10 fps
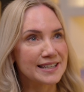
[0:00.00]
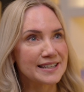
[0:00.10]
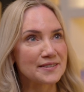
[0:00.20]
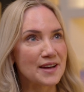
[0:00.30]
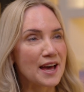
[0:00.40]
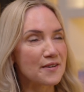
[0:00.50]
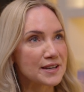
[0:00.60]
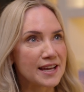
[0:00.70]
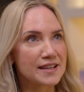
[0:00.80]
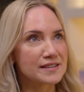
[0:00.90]
I haven't
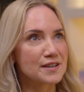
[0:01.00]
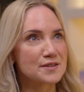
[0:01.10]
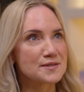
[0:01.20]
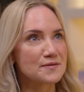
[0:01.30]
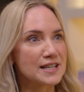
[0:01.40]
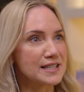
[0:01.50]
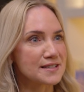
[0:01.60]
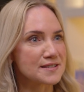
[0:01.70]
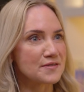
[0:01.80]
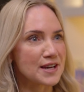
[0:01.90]
had those
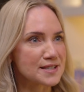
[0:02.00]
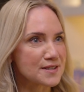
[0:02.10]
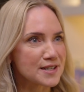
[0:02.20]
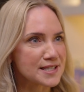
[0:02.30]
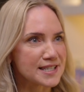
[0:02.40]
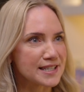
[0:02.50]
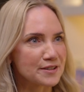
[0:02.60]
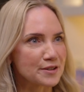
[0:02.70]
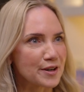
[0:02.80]
feelings of anxiety or